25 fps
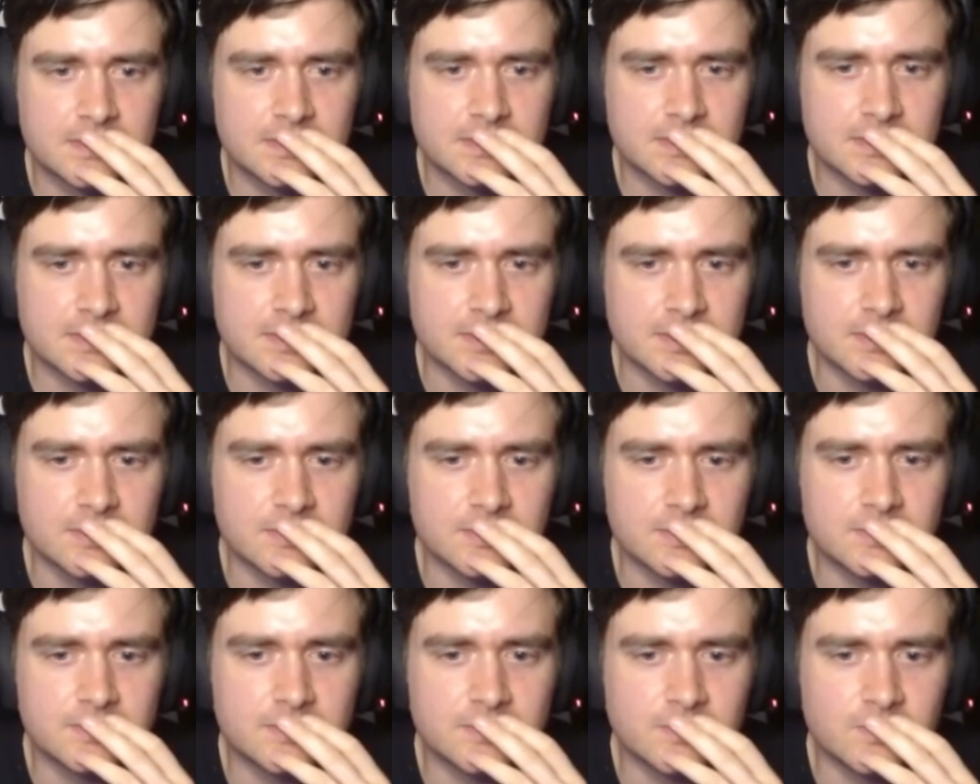You know,
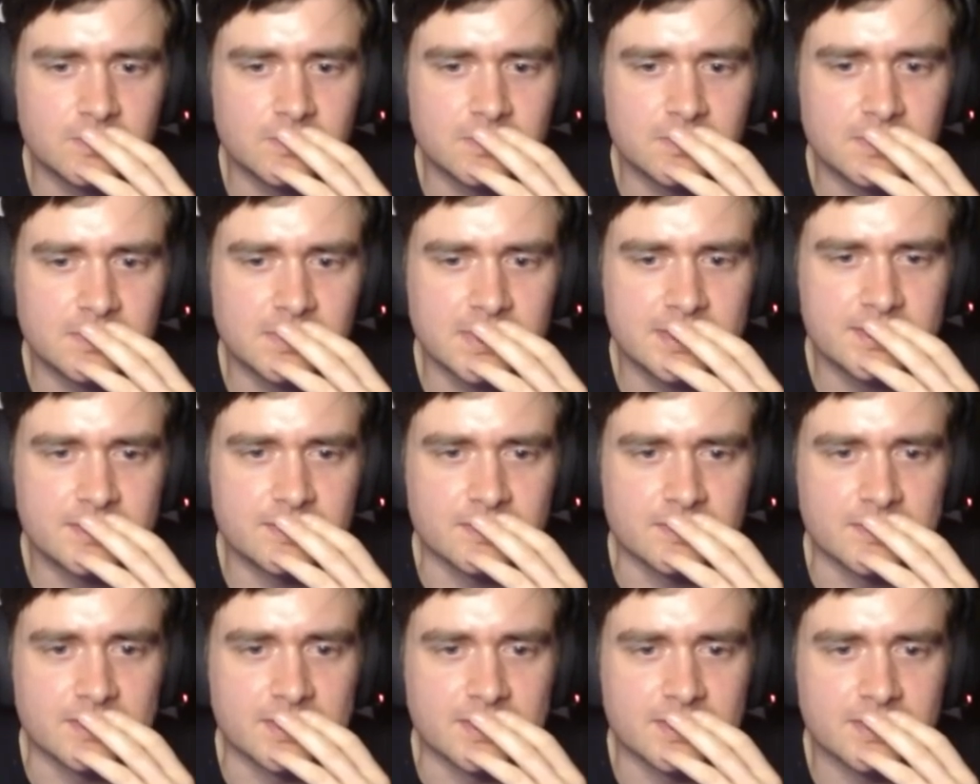let's do
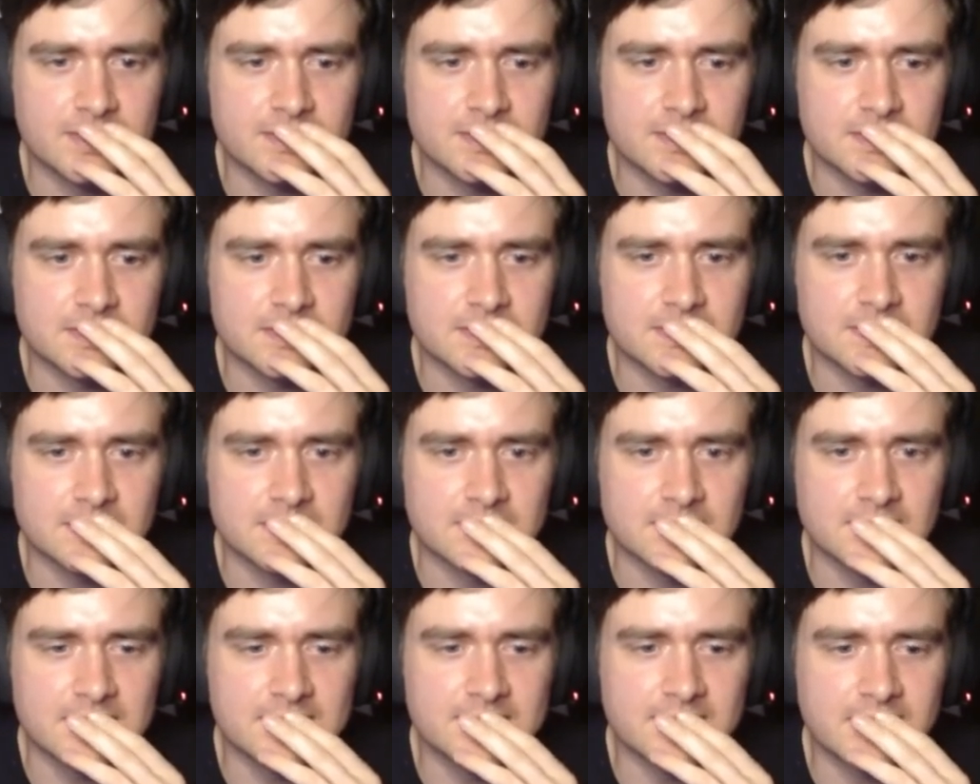this.
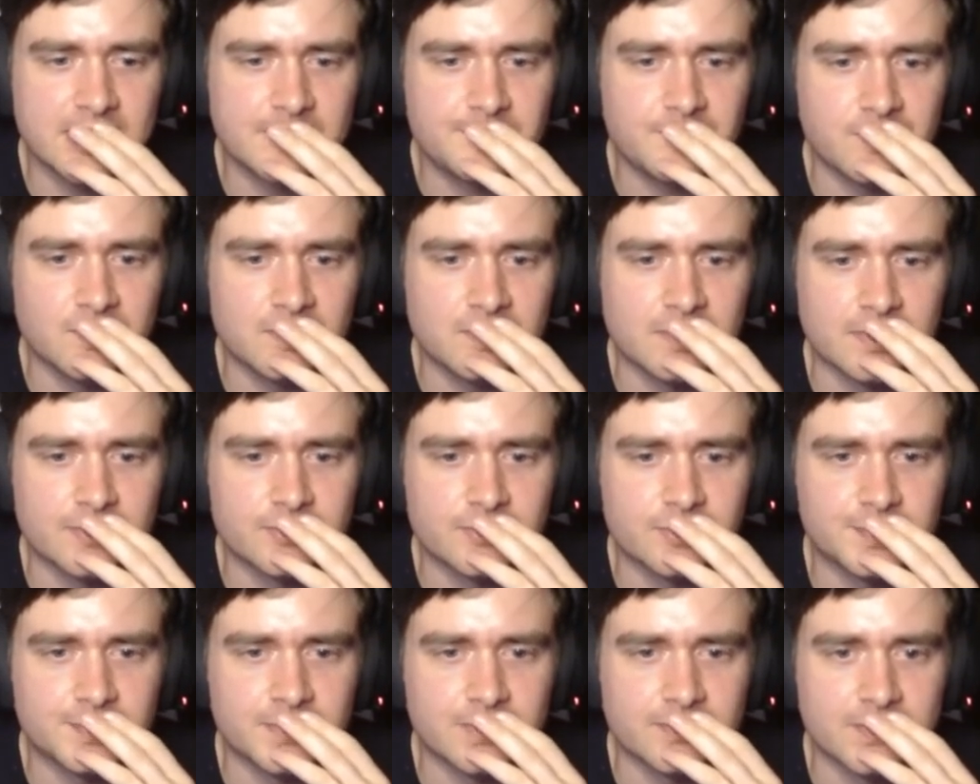Let's keep all our
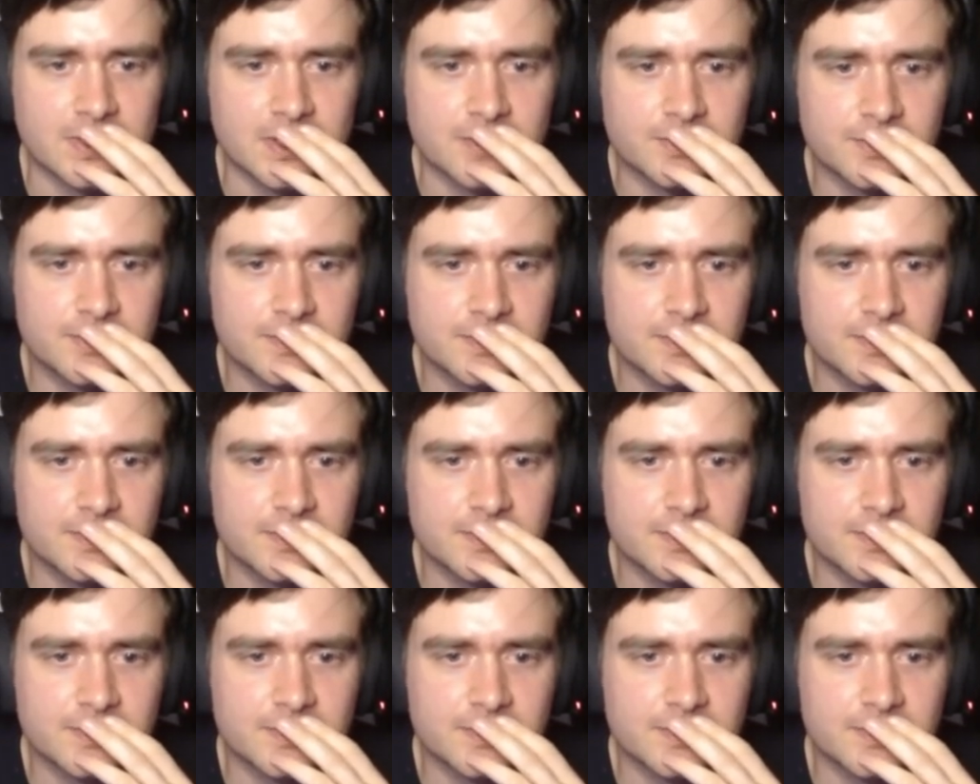troops around.